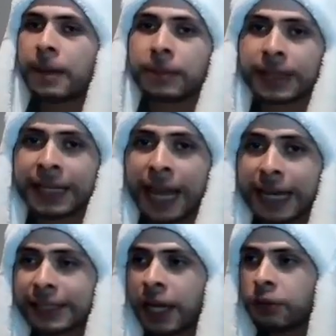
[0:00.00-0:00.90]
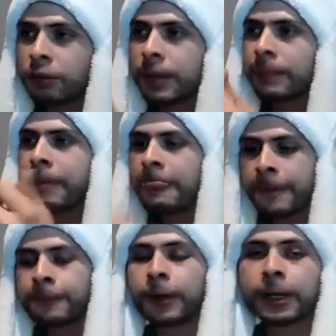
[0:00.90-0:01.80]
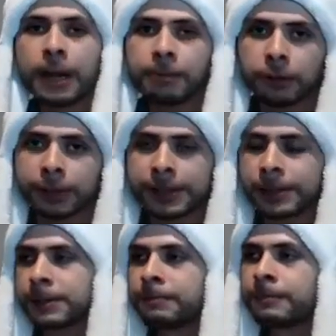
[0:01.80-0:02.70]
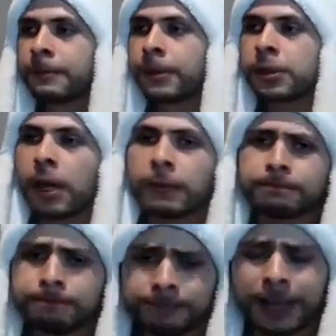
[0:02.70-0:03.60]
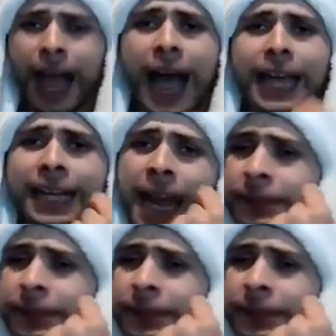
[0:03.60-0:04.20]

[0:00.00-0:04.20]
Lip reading: to get in touch with them for a couple of reasons. First off, I didn't have